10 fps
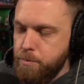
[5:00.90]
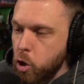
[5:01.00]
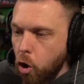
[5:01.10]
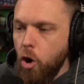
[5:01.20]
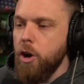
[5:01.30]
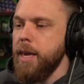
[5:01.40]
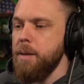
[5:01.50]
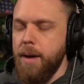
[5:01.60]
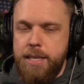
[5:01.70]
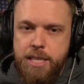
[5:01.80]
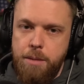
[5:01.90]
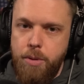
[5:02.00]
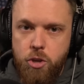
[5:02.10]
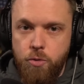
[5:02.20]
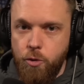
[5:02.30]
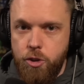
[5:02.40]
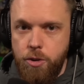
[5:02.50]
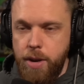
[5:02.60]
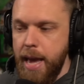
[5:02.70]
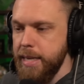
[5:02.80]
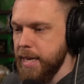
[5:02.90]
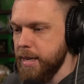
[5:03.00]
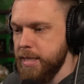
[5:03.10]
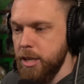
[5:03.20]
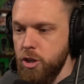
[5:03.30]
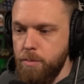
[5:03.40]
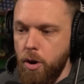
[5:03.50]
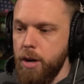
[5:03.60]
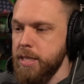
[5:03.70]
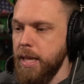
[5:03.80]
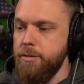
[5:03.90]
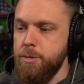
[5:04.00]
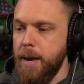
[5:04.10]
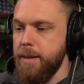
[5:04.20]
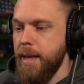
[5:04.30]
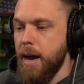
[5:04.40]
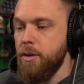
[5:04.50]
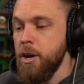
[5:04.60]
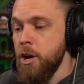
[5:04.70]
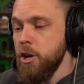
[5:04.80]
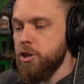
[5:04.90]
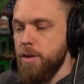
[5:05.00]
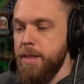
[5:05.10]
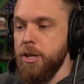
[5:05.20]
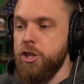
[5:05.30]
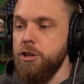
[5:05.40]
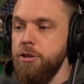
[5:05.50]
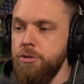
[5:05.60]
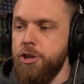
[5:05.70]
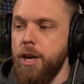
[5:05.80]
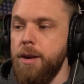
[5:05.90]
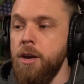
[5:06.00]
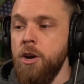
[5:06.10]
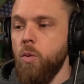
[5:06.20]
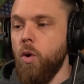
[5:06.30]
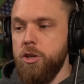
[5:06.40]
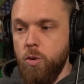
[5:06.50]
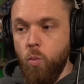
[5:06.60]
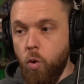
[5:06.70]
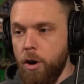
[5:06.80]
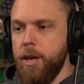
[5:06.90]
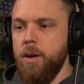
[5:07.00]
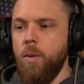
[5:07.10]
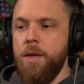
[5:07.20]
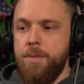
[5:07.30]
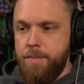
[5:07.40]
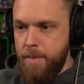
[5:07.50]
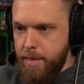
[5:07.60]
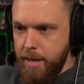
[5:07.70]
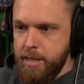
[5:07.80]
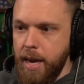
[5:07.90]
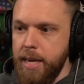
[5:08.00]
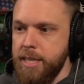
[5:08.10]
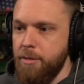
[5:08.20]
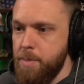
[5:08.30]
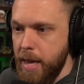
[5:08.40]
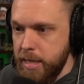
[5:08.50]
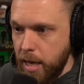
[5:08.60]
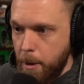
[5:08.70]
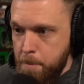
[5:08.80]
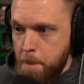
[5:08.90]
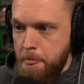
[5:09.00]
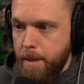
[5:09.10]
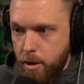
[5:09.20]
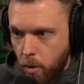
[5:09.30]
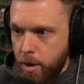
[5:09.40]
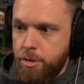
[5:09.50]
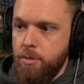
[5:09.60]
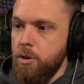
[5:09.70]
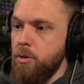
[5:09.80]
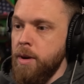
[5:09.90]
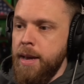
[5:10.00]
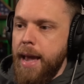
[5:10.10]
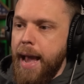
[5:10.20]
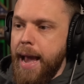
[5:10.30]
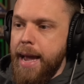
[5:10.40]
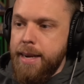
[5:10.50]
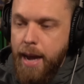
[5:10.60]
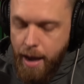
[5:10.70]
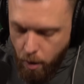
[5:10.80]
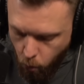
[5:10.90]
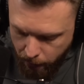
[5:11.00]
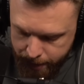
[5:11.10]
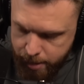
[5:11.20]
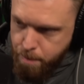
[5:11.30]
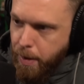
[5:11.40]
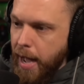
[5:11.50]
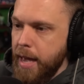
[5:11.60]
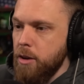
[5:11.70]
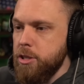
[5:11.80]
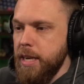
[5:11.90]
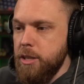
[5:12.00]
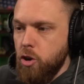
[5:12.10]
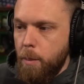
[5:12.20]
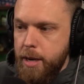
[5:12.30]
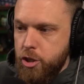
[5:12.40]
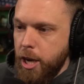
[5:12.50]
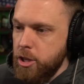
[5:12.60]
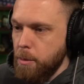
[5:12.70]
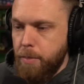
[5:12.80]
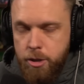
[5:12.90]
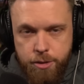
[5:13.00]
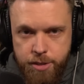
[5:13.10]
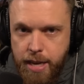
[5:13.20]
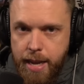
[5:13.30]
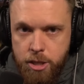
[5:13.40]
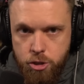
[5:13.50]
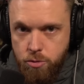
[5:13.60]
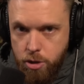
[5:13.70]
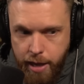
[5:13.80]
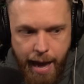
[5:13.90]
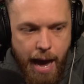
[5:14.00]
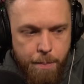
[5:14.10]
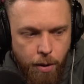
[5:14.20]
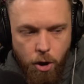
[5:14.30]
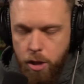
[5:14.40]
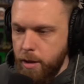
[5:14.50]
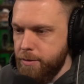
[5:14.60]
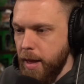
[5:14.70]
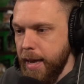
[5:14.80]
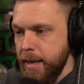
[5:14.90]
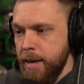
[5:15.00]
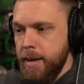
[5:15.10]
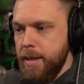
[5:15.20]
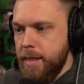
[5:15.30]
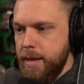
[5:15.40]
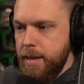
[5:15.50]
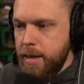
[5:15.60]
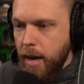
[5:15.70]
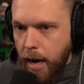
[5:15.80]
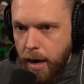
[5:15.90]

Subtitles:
cooking my CPU for 2 days. That essentially brought its lifespan down. So then the solution was working with these guys, F.P.S Hub, going through, and I went into the BIOS. He told me to change a bunch of settings to cap all of like the